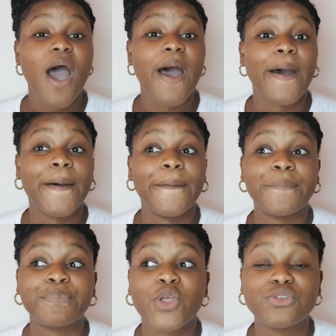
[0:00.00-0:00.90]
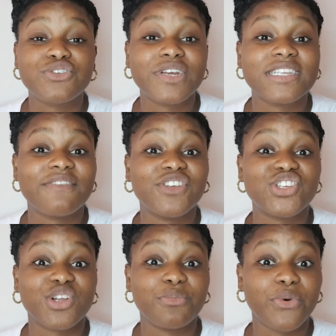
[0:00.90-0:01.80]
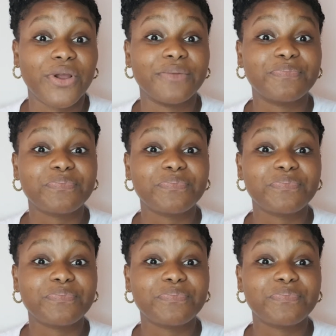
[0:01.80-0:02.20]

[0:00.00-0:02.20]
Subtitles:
how to create a vision board.